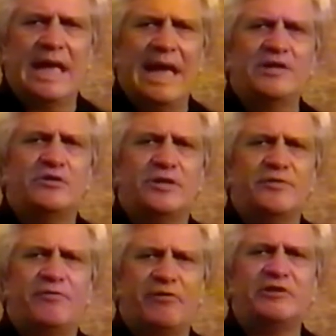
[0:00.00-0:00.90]
and to
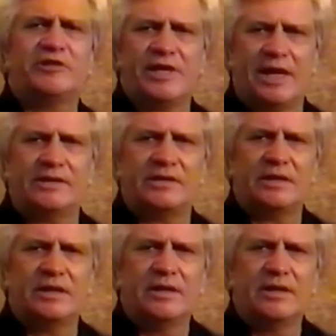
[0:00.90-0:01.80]
differentiate
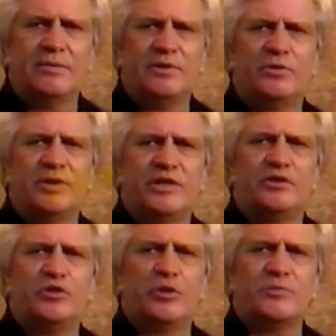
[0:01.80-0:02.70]
between the
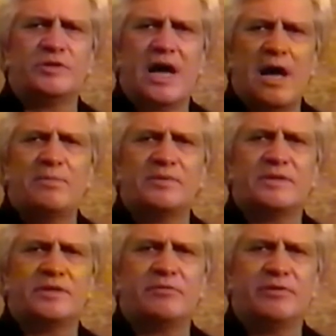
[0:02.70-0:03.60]
terms
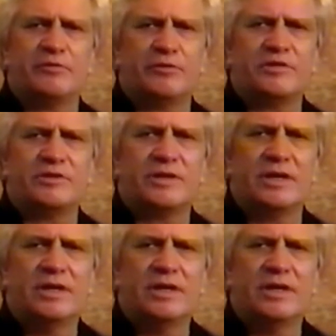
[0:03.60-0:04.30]
opposite and reverse,